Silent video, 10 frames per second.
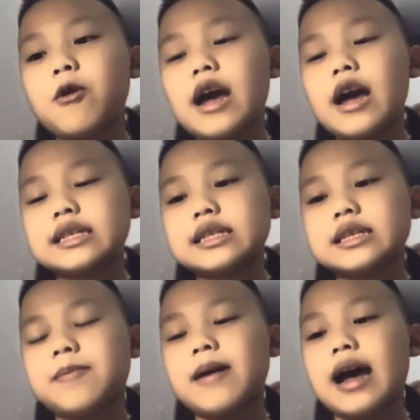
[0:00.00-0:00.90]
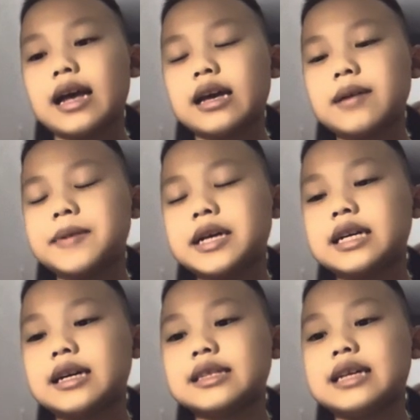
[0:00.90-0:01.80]
and the bag, because
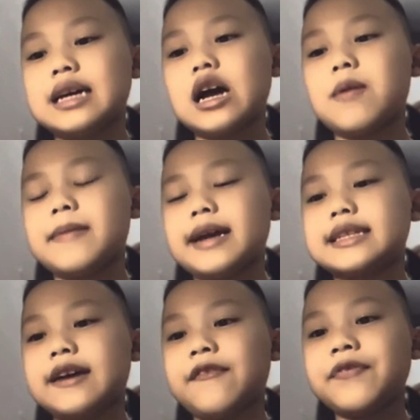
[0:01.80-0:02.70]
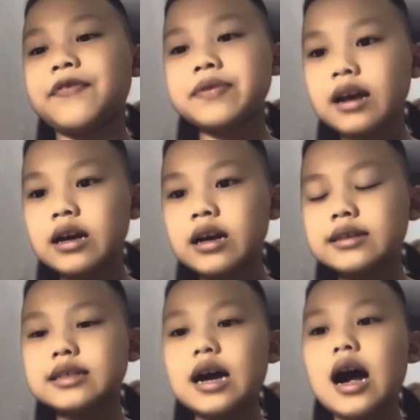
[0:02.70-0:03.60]
they are made of the
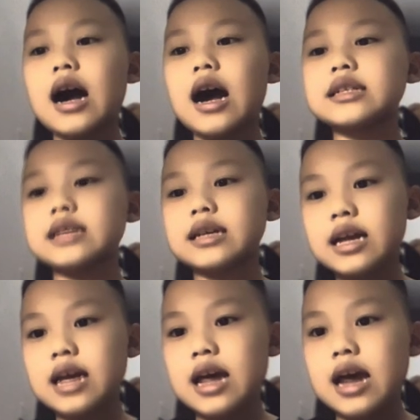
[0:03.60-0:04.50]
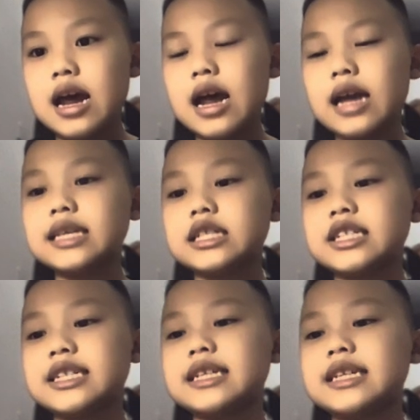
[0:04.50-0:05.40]
hard and
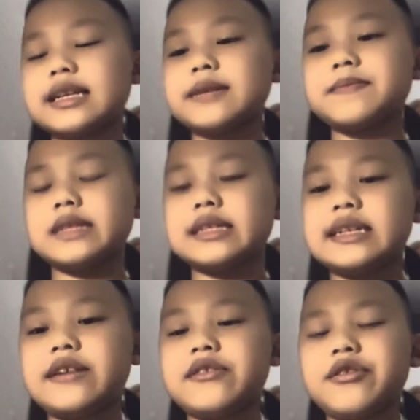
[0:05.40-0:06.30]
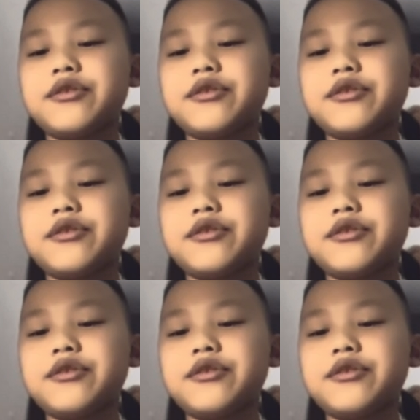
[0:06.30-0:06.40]
rigid material.